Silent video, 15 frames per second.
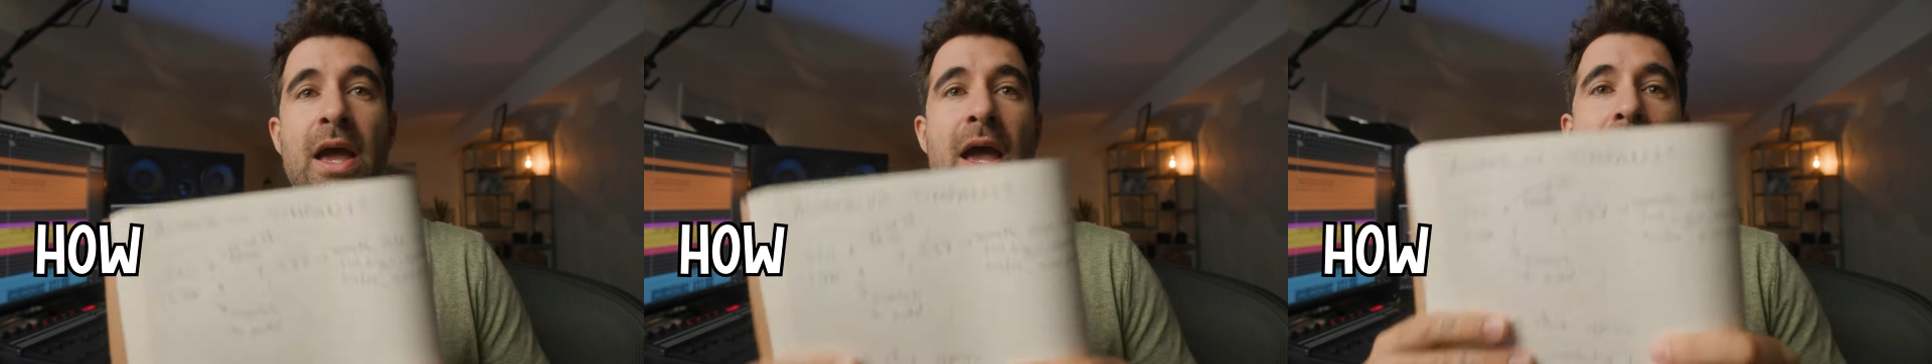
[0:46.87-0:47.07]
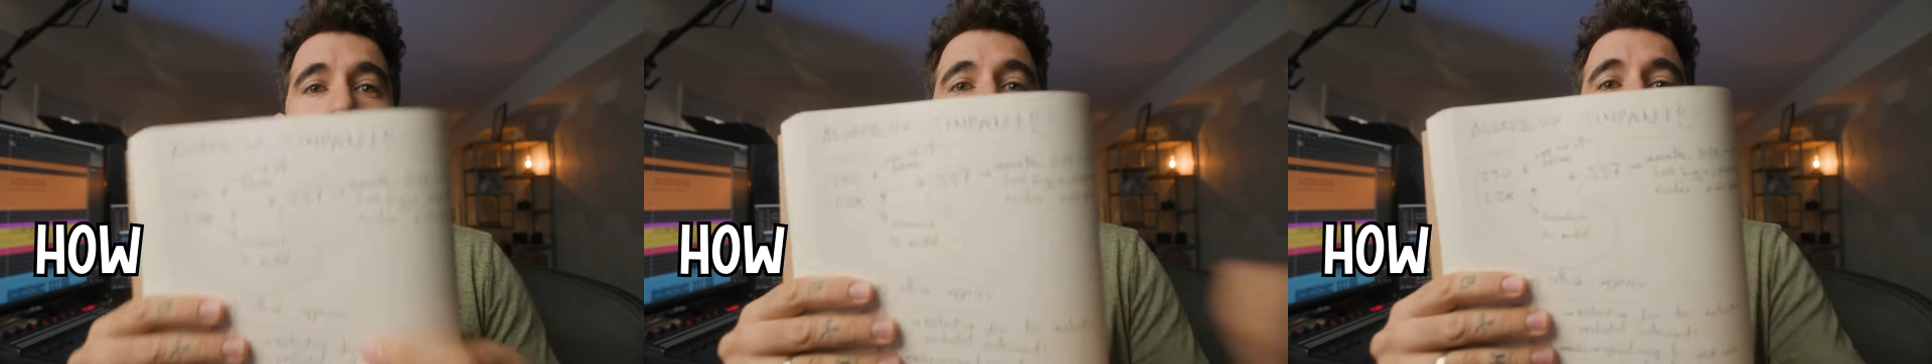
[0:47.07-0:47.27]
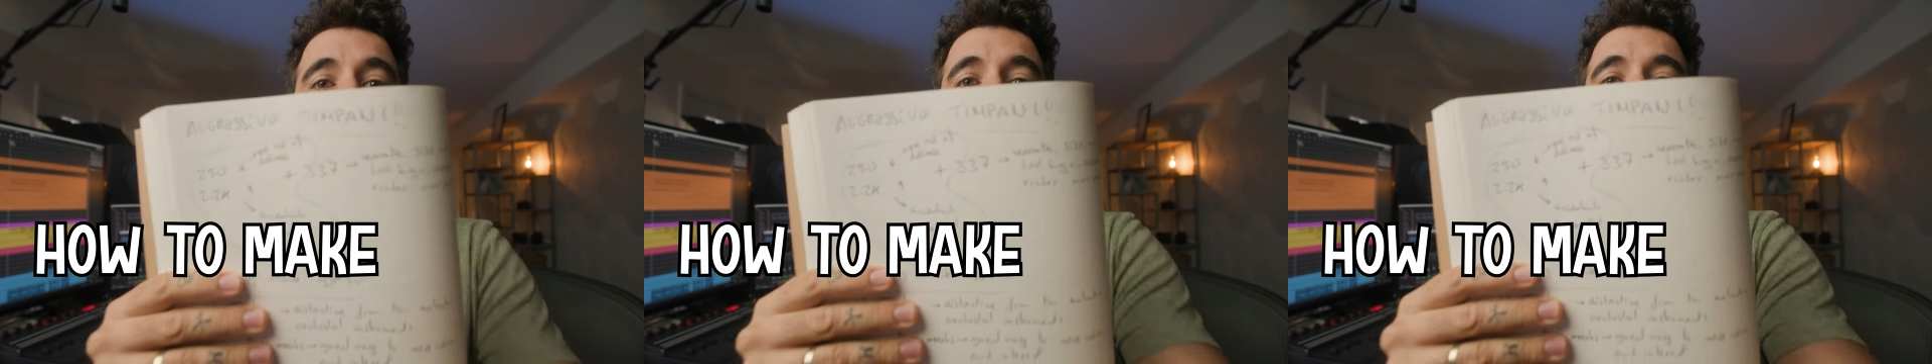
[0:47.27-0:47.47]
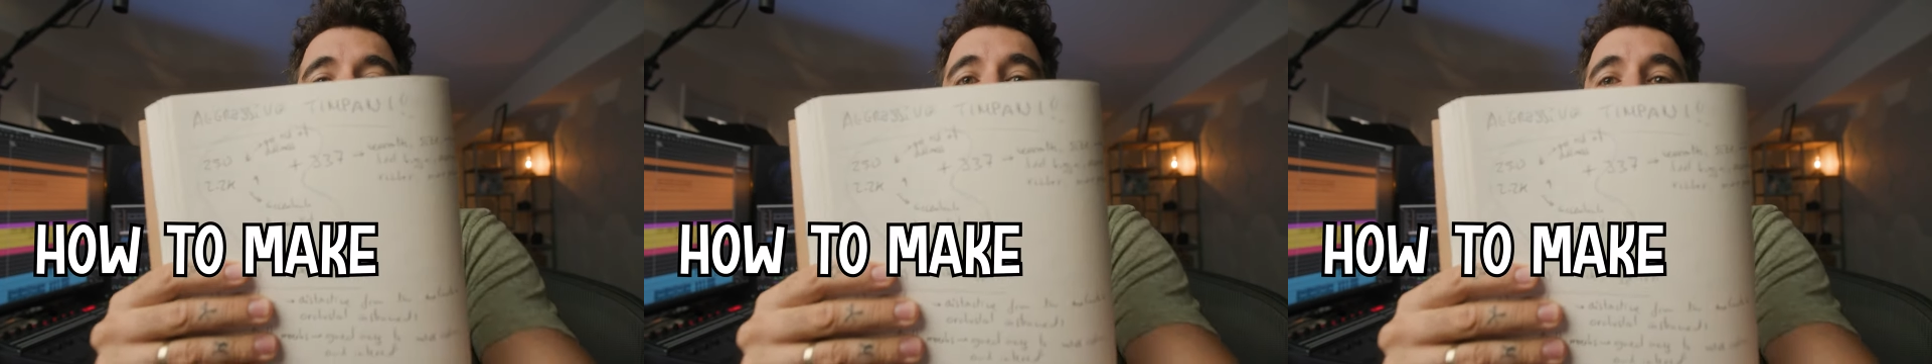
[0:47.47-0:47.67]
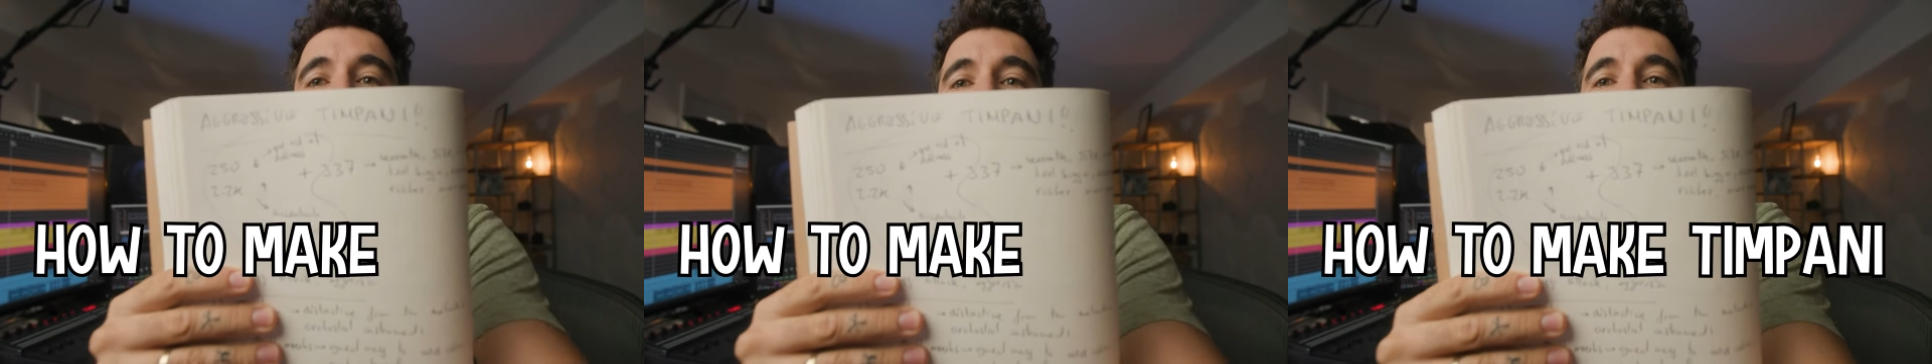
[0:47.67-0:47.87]
how to
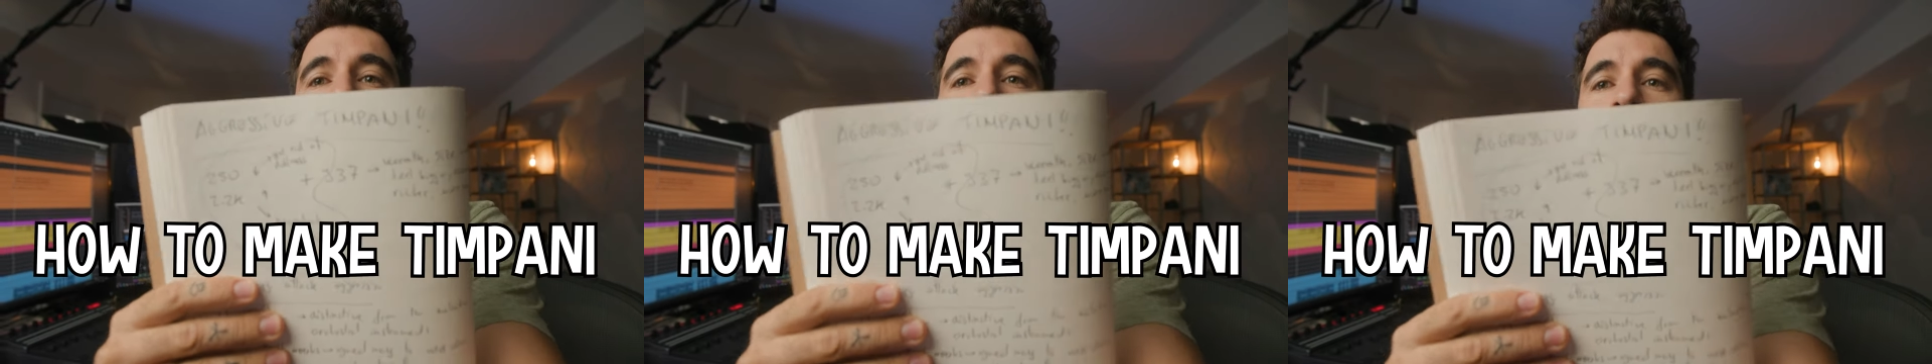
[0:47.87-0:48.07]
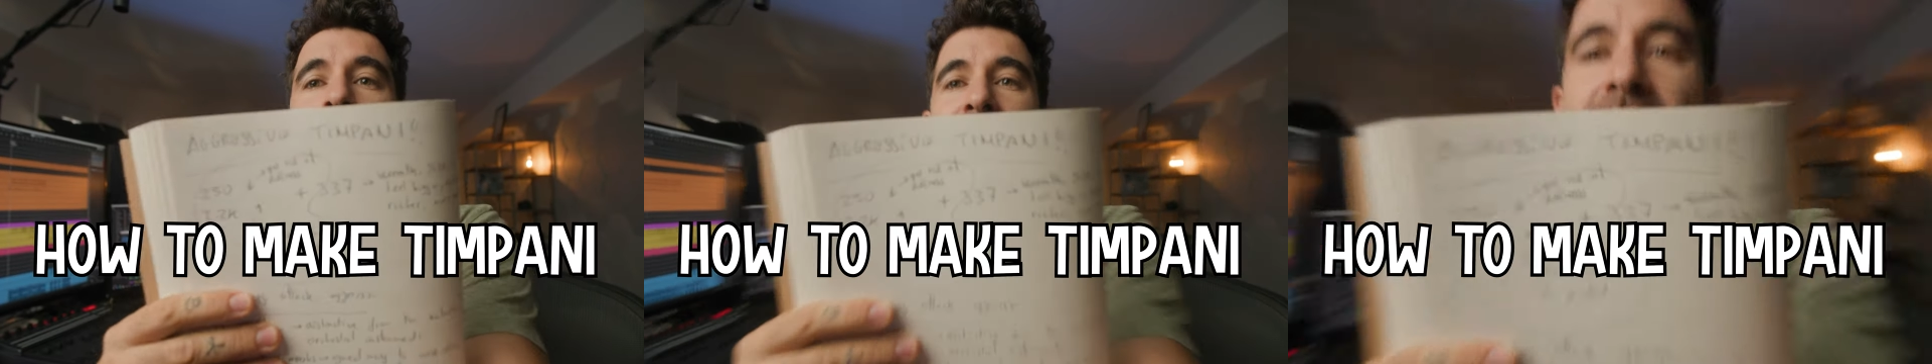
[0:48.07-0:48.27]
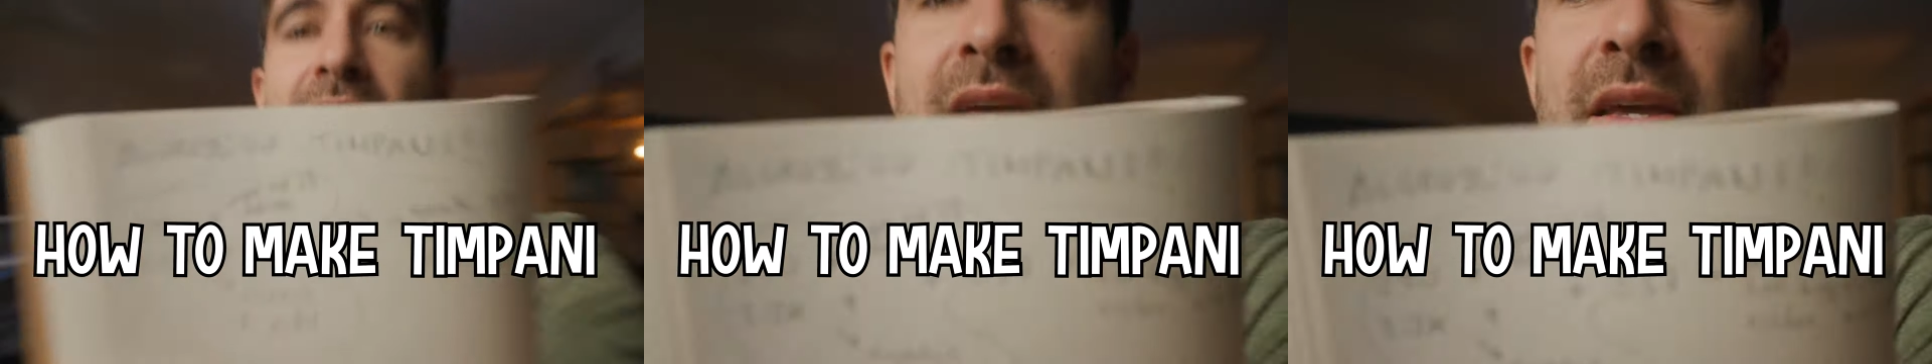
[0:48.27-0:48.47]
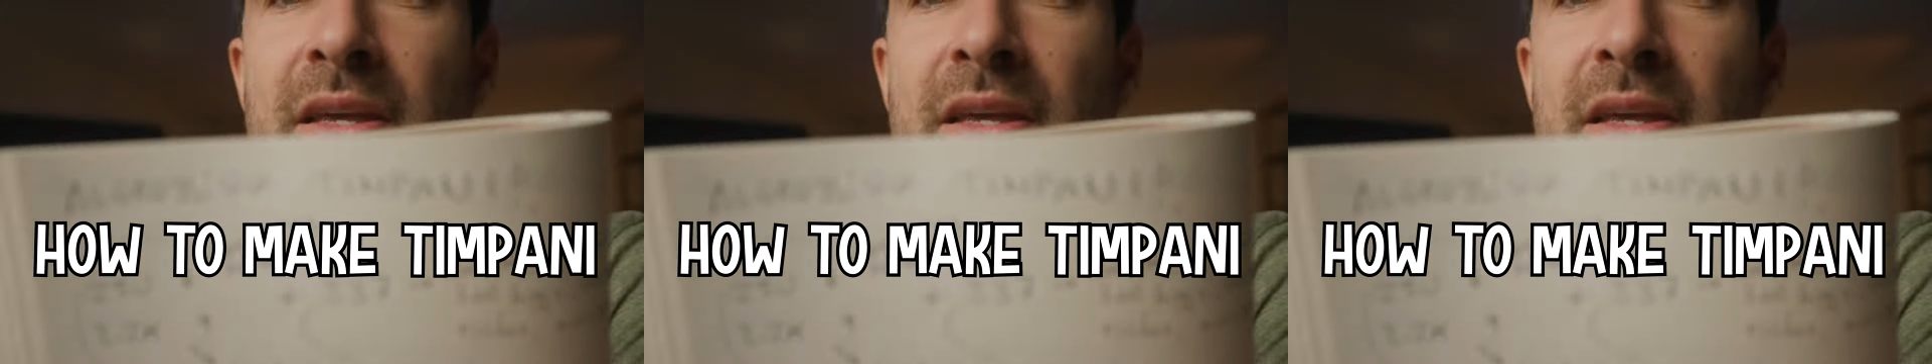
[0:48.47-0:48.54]
make timpani